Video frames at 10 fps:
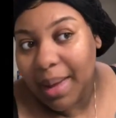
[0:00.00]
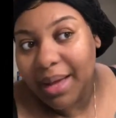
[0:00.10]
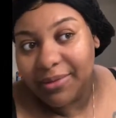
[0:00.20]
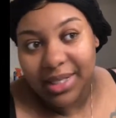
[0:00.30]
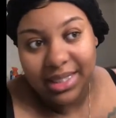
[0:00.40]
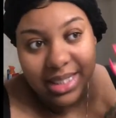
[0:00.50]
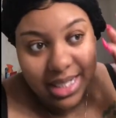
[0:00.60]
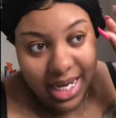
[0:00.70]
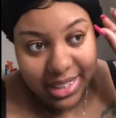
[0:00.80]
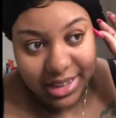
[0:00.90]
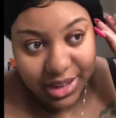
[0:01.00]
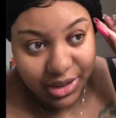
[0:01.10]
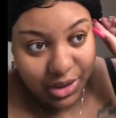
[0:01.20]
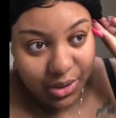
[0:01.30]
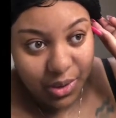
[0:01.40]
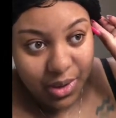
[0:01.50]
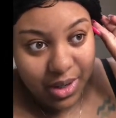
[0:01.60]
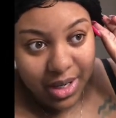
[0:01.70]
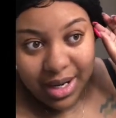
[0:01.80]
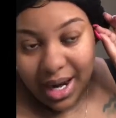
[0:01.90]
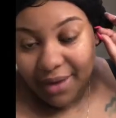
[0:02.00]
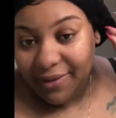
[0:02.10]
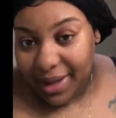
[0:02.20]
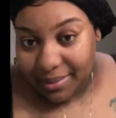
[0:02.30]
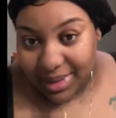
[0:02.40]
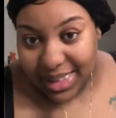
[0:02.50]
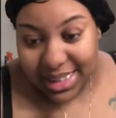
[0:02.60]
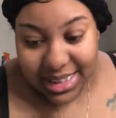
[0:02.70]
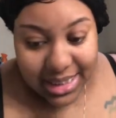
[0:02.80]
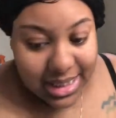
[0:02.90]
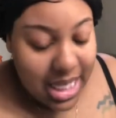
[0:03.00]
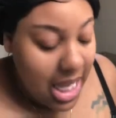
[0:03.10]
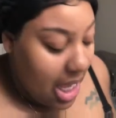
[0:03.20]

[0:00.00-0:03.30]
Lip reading: my fiance and I had just told our families.